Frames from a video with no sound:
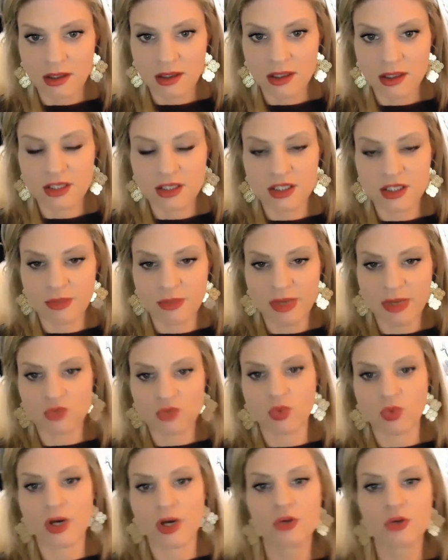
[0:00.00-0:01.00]
It just
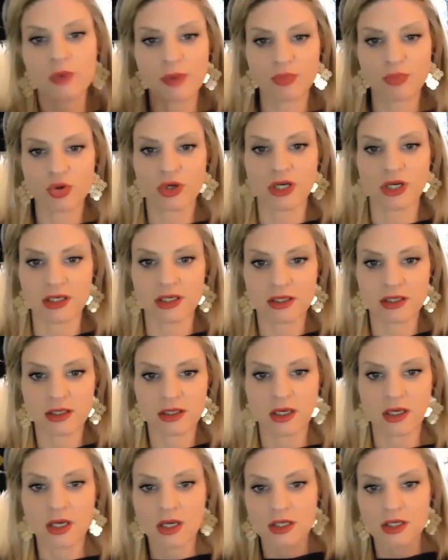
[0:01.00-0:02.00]
depends, where do we put it?
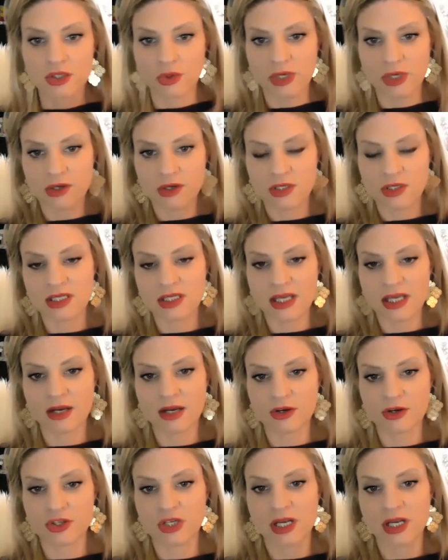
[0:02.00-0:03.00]
So here's this
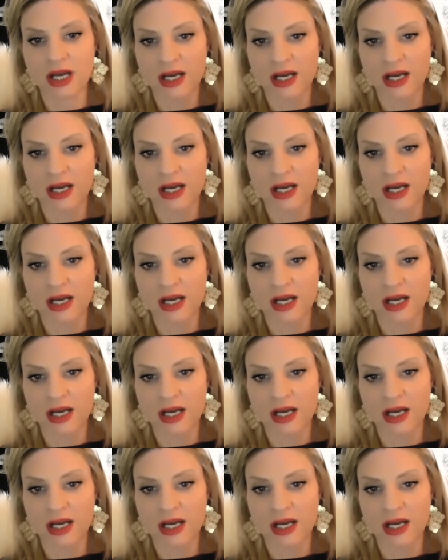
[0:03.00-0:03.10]
energy.